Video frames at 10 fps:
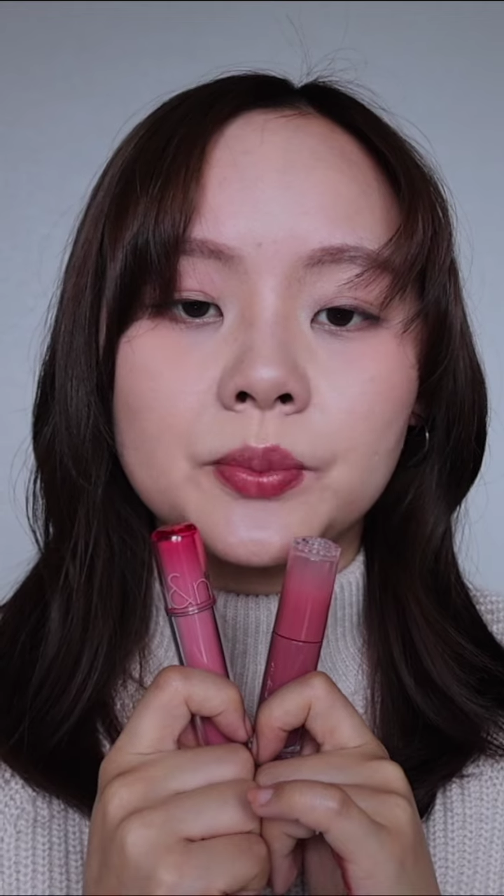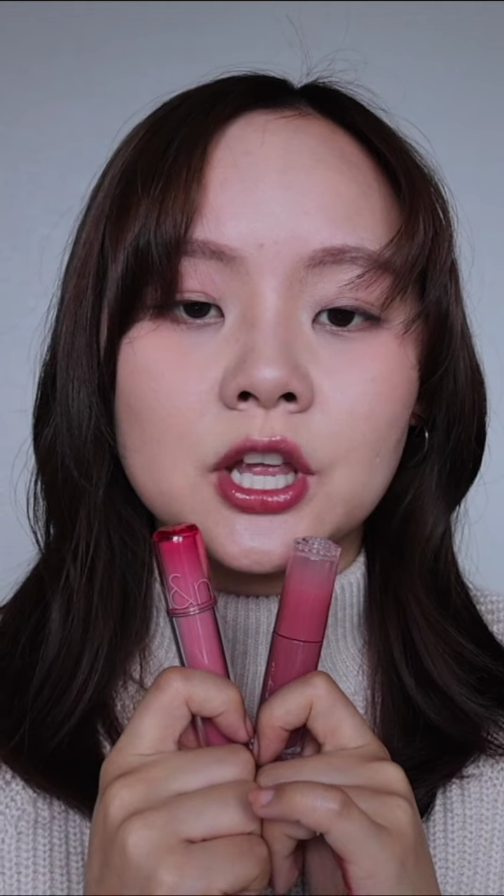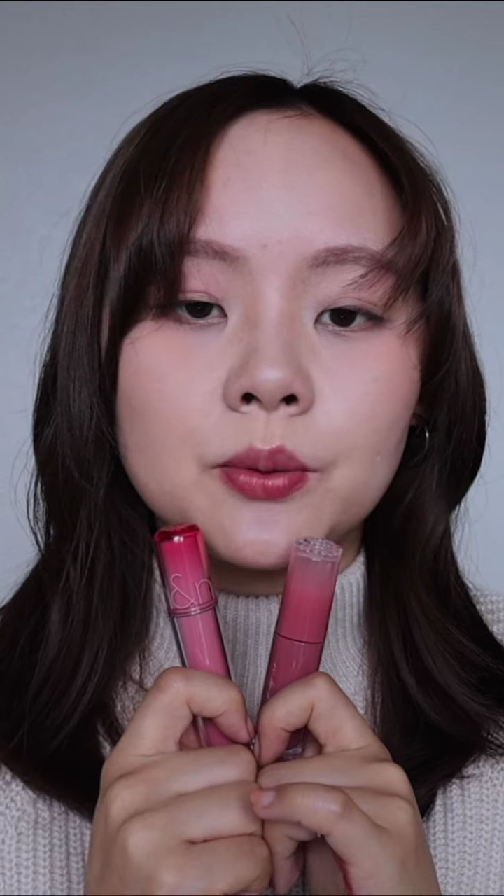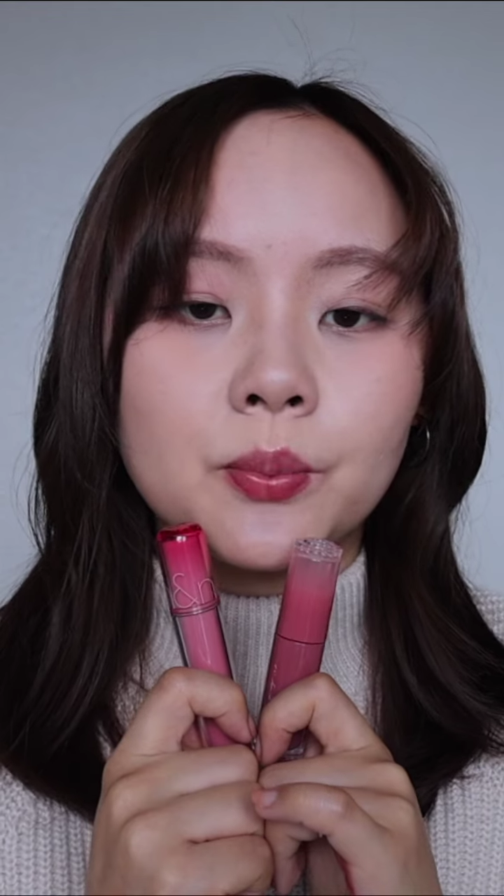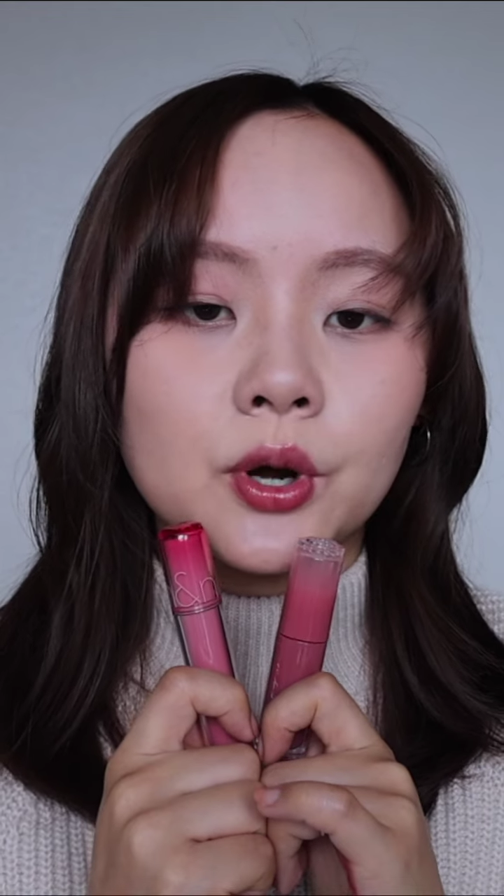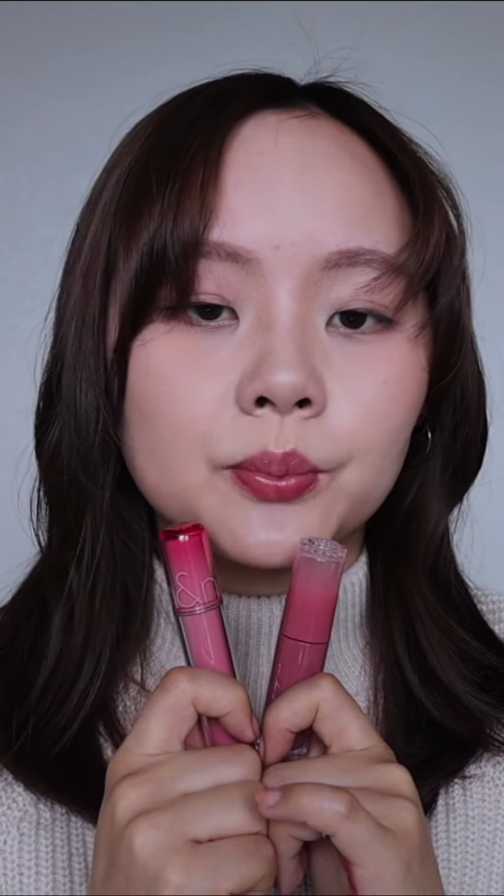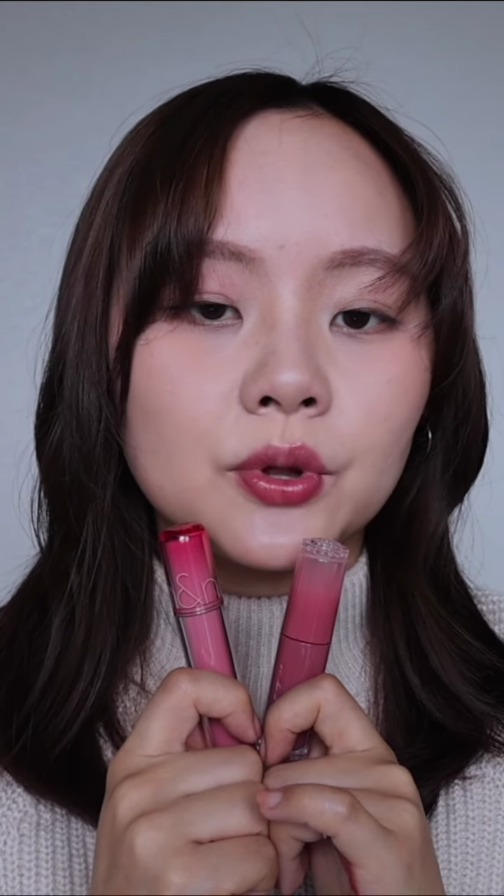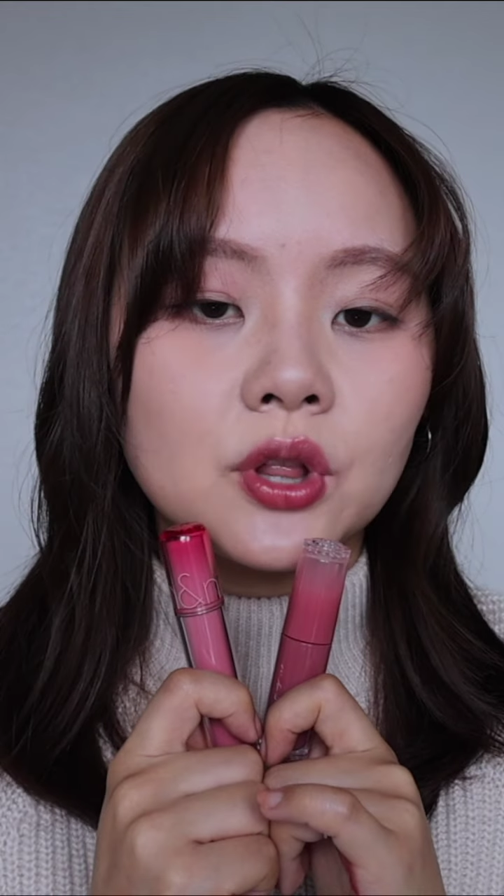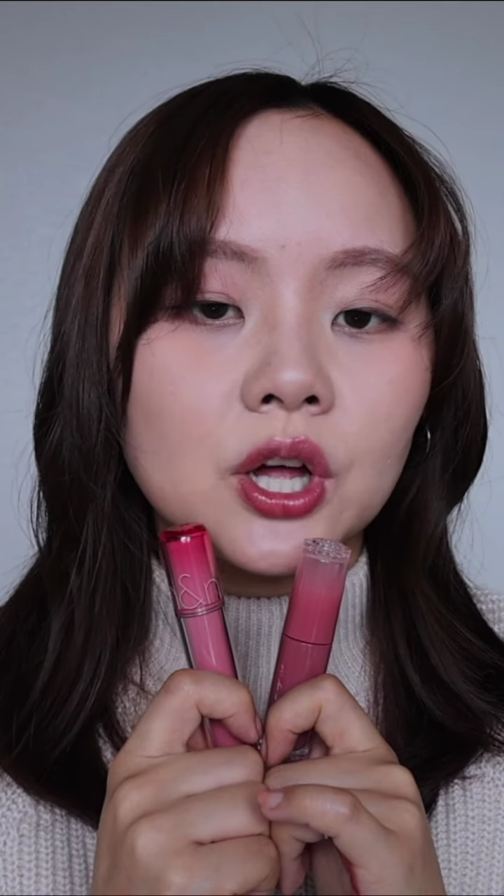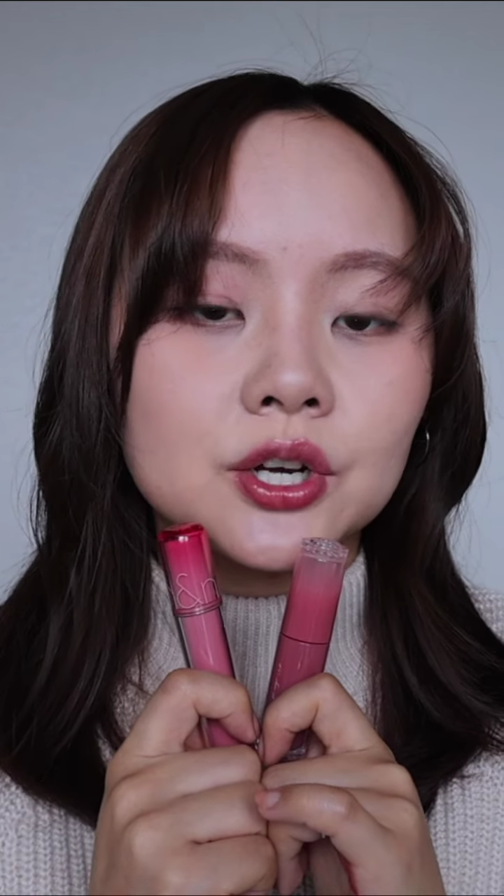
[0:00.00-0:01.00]

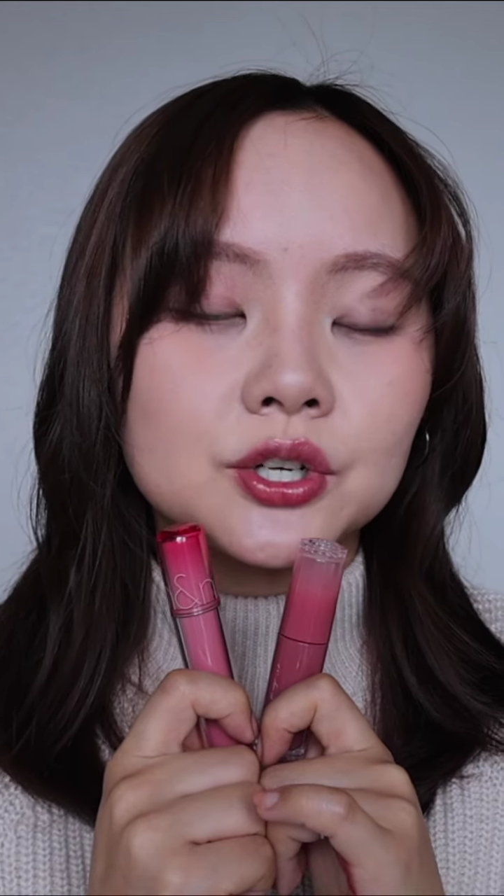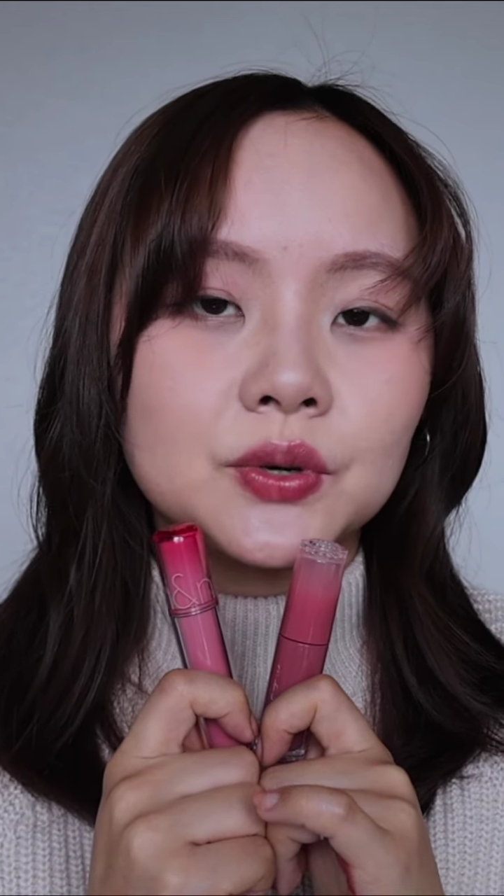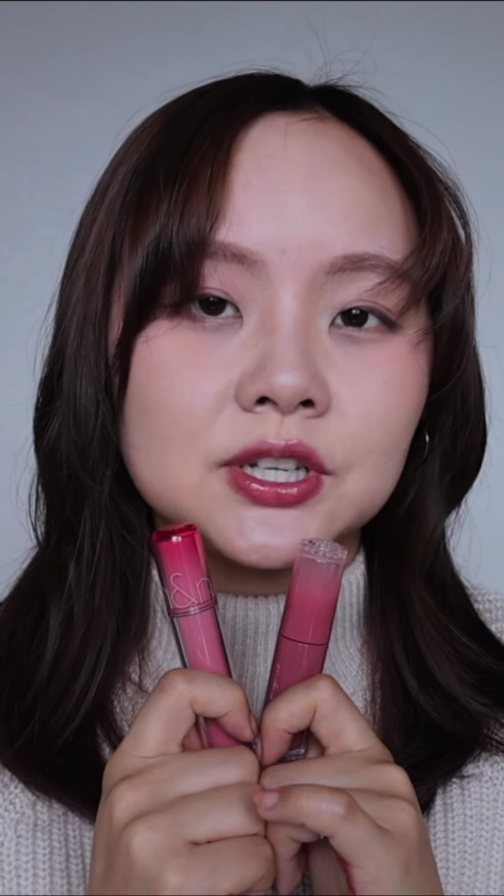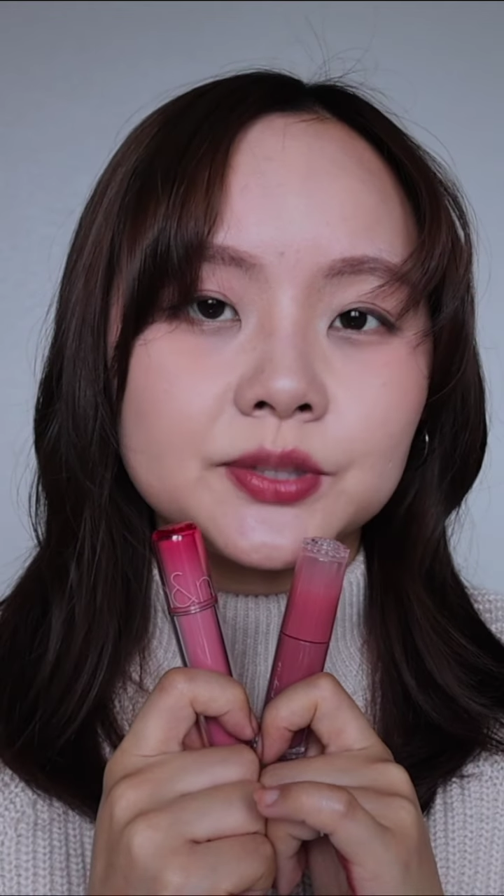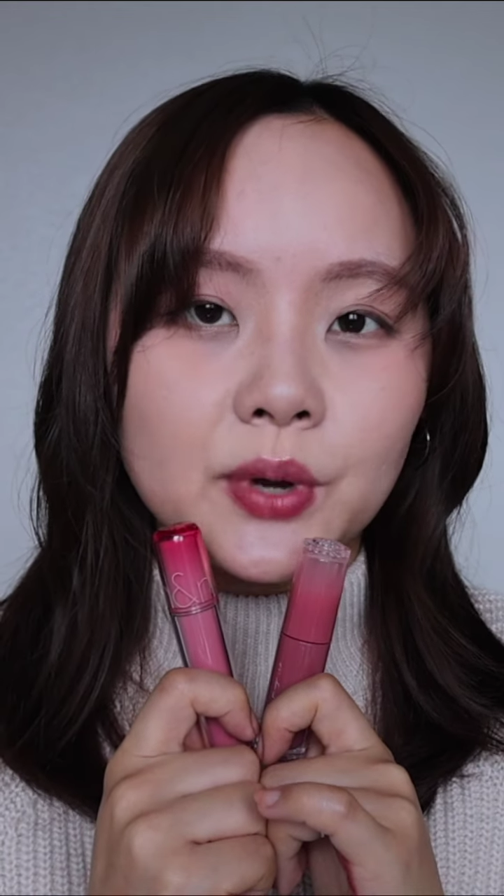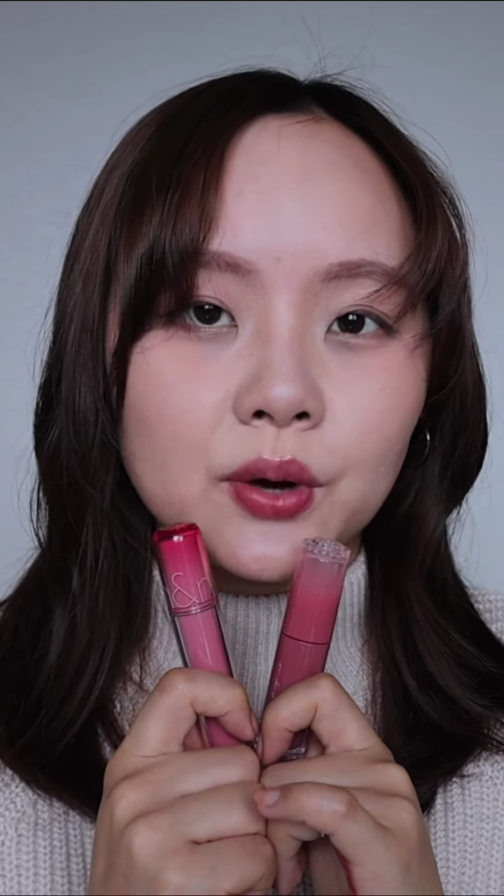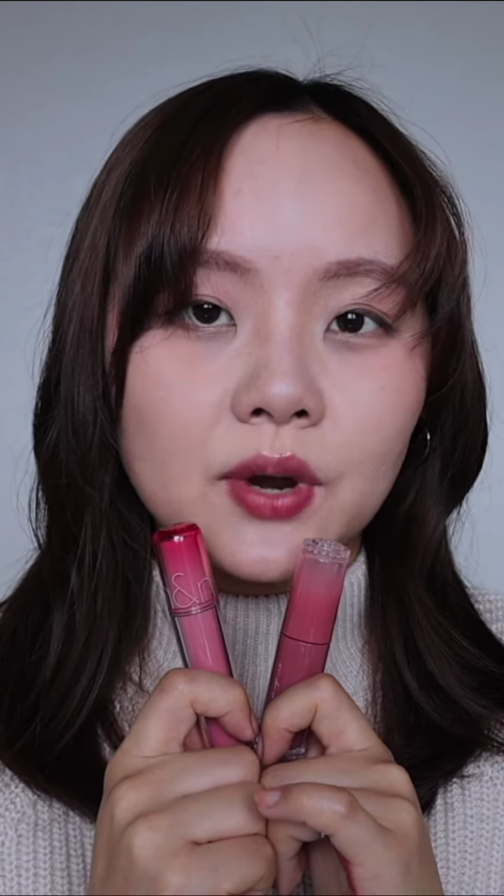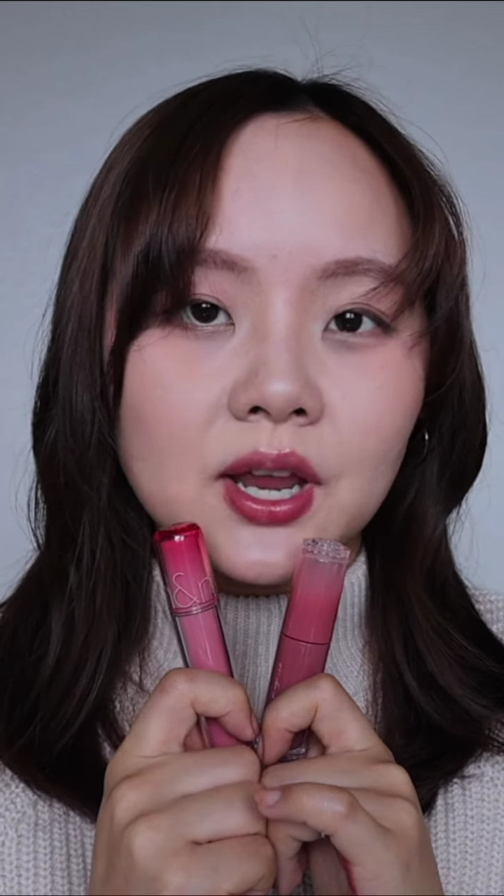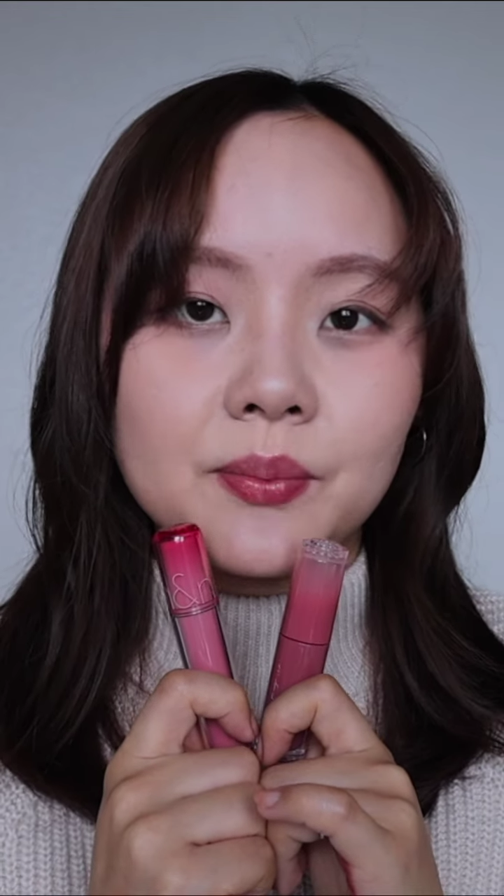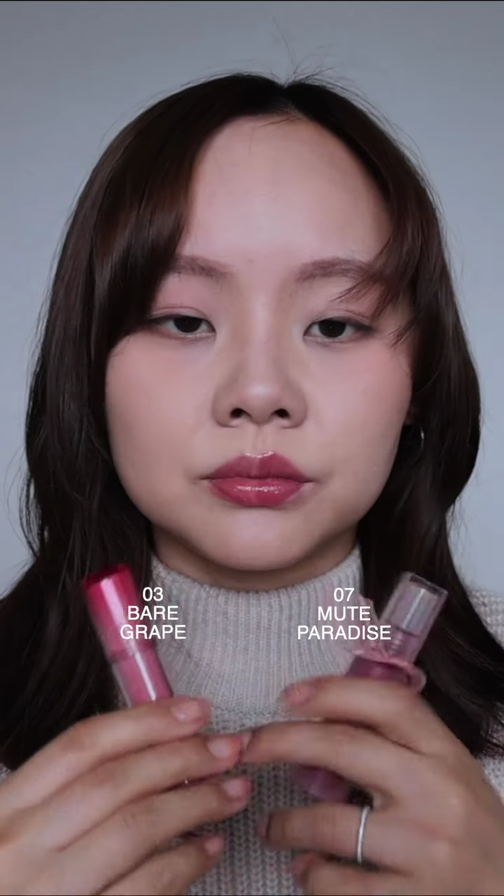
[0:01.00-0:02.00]
pink-purple undertone as Bare
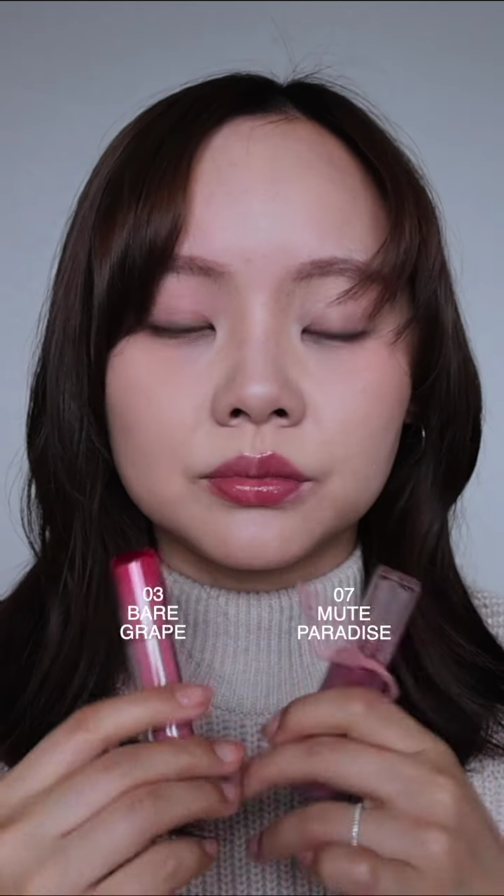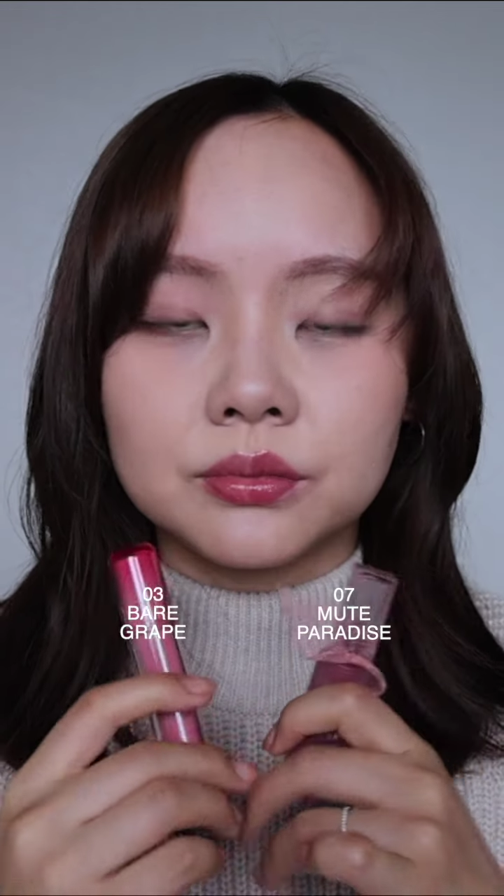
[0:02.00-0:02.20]
Grape.